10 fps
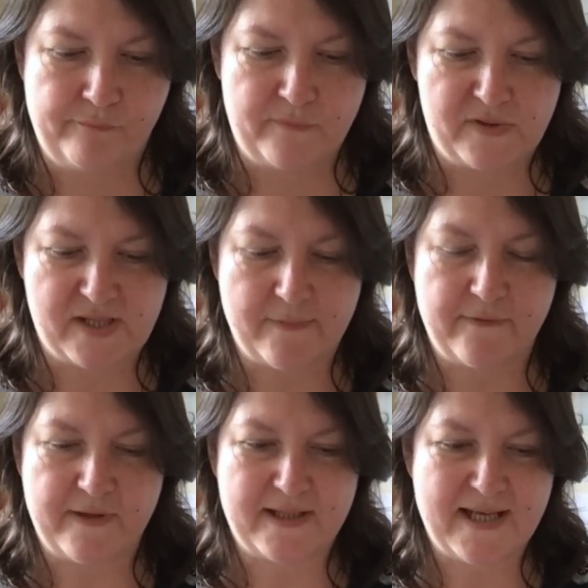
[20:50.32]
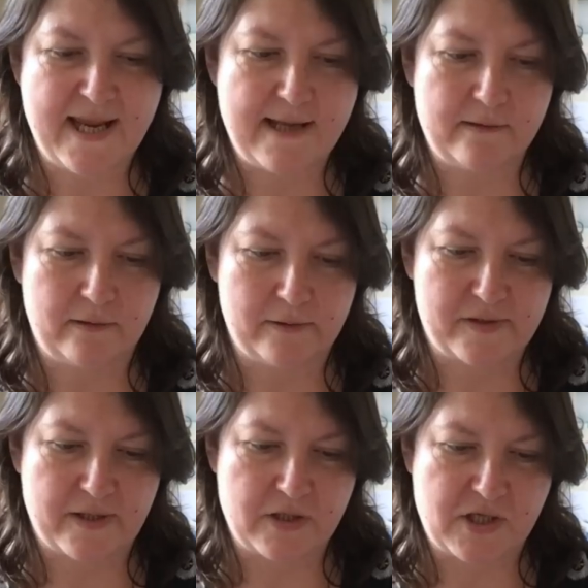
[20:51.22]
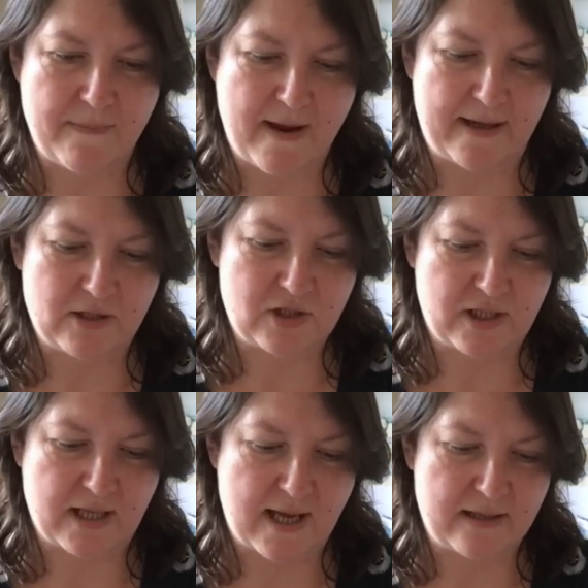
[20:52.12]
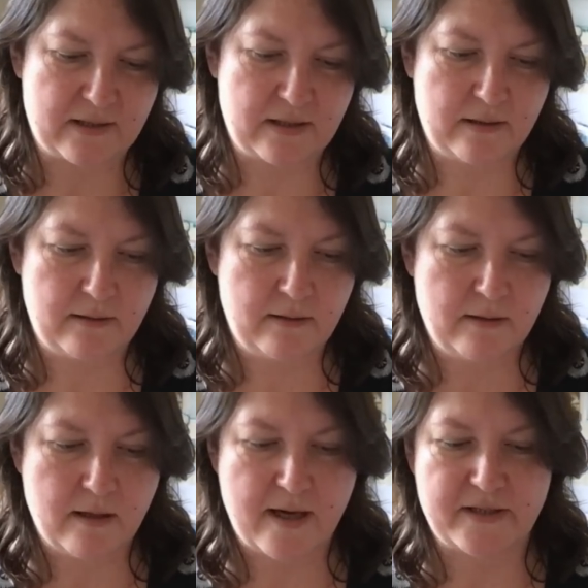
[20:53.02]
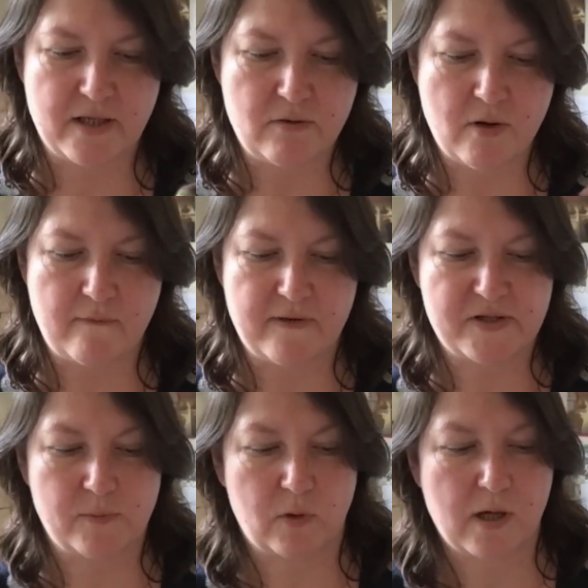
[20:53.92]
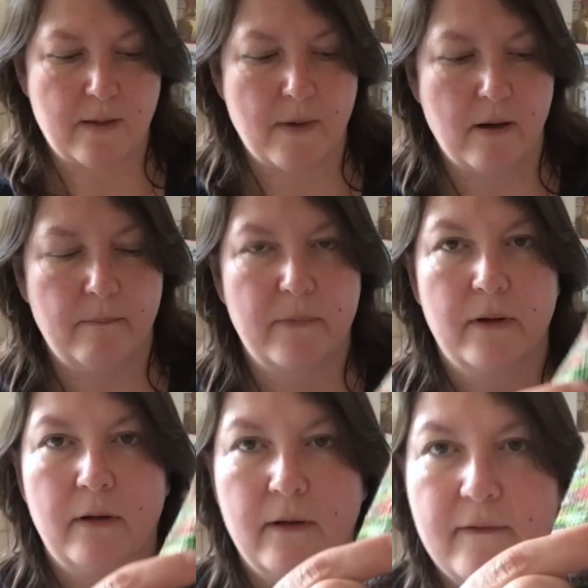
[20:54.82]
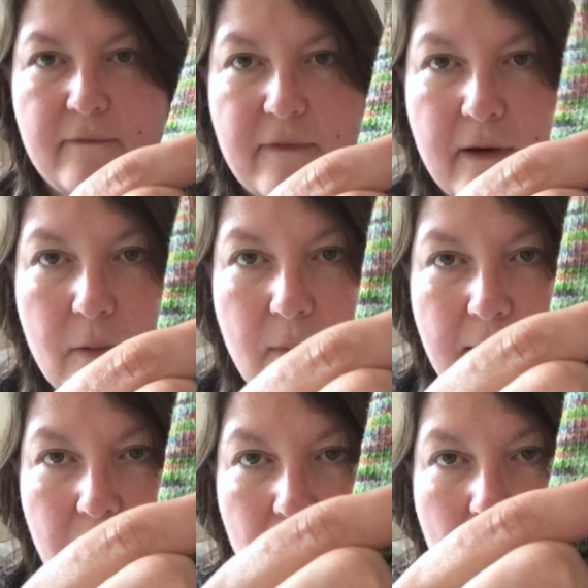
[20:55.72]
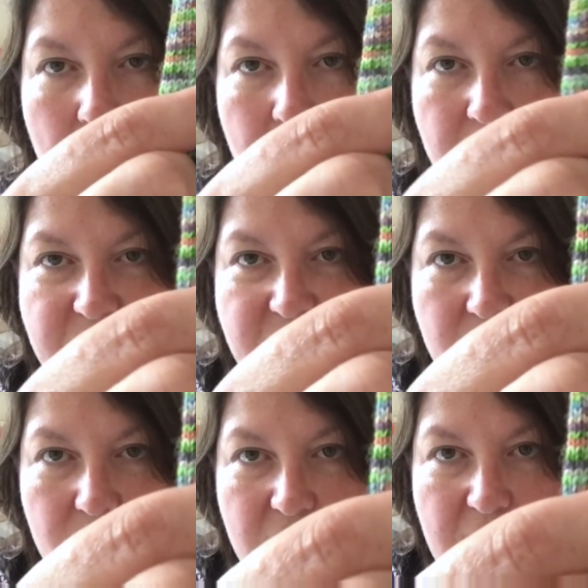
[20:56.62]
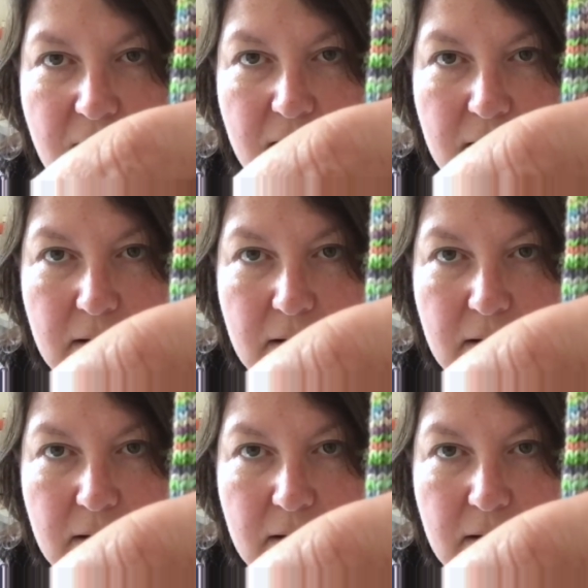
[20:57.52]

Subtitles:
Some of the teals that she managed to get. I don't know if this will come up very well on screen.